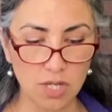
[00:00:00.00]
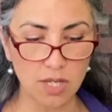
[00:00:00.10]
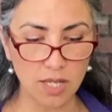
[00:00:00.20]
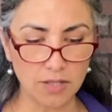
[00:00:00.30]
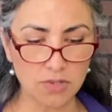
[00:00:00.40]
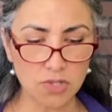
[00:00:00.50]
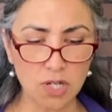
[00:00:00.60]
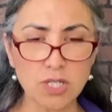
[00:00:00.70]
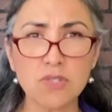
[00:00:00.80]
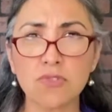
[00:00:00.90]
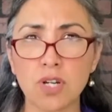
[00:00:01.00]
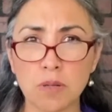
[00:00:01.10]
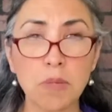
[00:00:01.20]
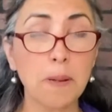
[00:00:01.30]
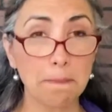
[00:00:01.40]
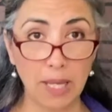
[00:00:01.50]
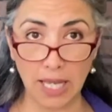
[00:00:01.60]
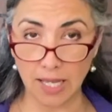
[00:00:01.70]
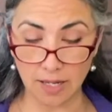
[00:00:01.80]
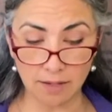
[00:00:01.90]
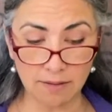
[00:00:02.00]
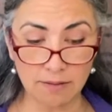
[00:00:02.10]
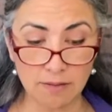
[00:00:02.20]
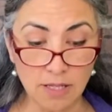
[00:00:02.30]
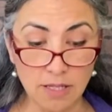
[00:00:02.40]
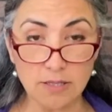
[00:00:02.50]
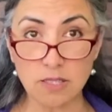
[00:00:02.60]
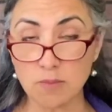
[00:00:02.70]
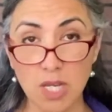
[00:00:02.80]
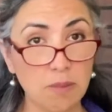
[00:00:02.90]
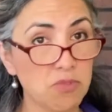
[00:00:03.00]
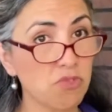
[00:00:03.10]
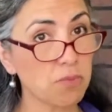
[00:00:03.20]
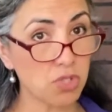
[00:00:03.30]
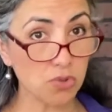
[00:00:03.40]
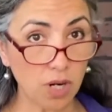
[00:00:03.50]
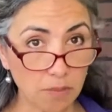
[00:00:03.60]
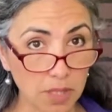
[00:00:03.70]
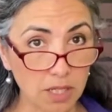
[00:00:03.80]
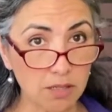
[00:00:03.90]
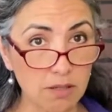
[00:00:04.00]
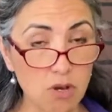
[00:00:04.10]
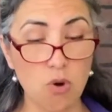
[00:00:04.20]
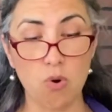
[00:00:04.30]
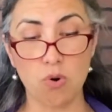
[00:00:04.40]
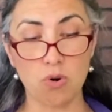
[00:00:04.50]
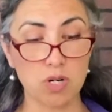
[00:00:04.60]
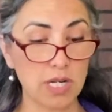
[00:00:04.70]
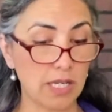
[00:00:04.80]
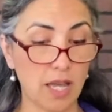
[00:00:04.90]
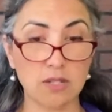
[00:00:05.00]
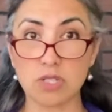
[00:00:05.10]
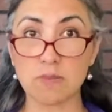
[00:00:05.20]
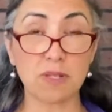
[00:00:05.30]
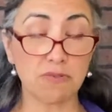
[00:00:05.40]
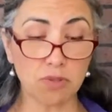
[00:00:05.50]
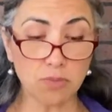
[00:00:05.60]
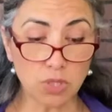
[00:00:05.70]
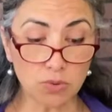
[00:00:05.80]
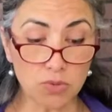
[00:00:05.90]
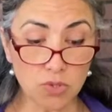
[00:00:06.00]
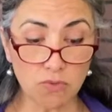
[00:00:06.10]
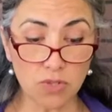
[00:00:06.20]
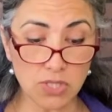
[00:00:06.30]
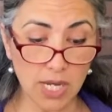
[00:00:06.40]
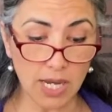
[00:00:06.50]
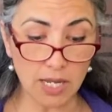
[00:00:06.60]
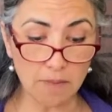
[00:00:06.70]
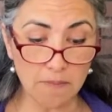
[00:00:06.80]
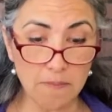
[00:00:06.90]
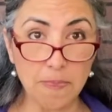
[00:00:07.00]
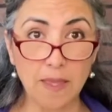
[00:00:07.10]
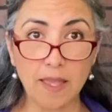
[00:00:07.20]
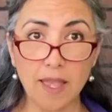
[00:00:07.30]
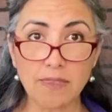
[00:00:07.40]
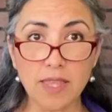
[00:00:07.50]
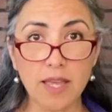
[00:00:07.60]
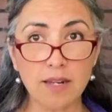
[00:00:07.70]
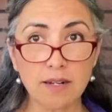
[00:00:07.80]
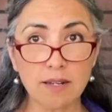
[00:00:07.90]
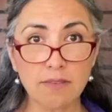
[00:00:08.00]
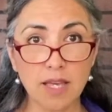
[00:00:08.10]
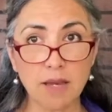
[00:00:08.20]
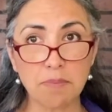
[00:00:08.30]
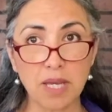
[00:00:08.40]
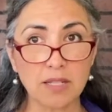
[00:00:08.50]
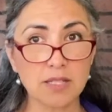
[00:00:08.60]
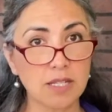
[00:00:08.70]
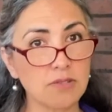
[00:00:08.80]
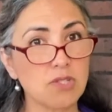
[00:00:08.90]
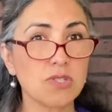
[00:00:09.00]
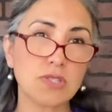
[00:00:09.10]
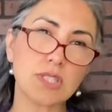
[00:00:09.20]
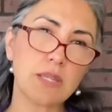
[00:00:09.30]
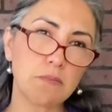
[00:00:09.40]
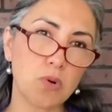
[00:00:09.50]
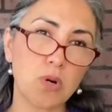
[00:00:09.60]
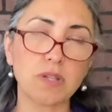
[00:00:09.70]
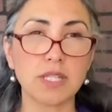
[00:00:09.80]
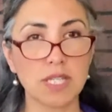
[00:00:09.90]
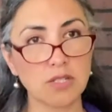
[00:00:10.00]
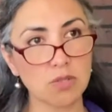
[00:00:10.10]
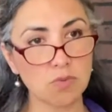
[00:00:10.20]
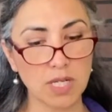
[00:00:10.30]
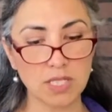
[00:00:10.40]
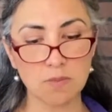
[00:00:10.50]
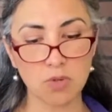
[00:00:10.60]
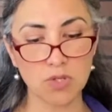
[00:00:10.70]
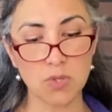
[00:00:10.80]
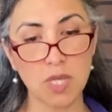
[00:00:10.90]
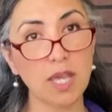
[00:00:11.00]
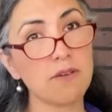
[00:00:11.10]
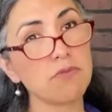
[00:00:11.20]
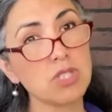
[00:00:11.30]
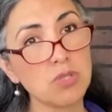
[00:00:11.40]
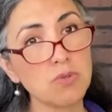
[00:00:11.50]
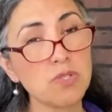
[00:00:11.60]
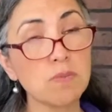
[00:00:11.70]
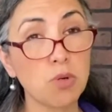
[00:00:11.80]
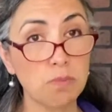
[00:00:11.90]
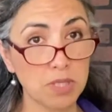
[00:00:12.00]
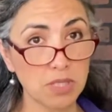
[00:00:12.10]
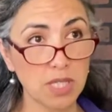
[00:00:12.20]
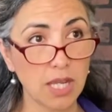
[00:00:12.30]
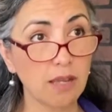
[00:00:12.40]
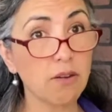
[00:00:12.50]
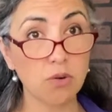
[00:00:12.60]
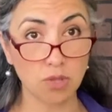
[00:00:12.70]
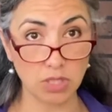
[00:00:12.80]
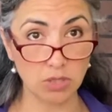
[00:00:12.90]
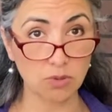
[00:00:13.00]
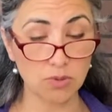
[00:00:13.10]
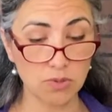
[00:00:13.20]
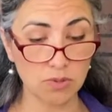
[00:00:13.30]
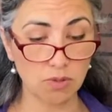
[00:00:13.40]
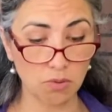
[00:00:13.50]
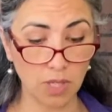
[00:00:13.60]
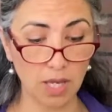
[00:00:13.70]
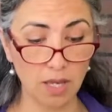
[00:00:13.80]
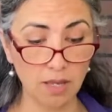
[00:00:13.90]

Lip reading: It starts from pain, sometimes from a trauma, or it can just be from use over time. And then that pet tends to sleep more. They tend to rest more, so they have reduced mobility or use, okay?